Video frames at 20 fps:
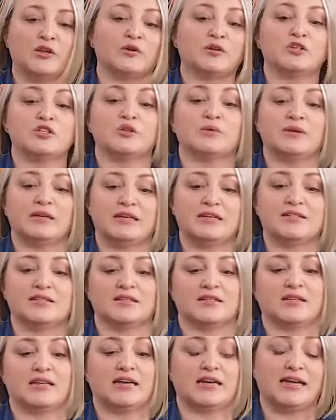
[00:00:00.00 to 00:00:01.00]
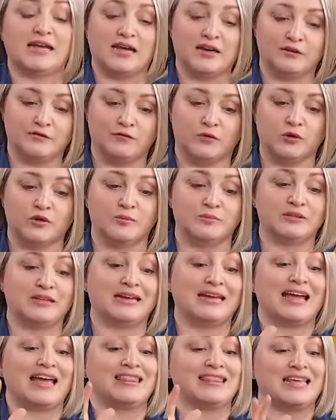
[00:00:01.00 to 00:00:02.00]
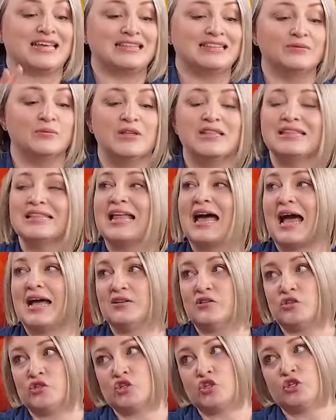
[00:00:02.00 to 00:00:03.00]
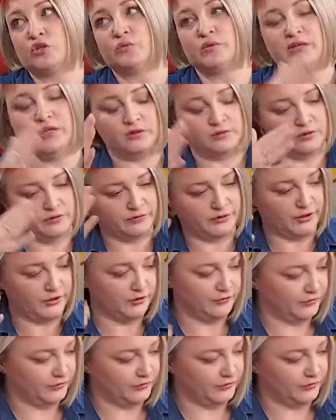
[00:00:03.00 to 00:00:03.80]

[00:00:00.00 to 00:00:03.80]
you can do easily and affordably, and that will last you year over year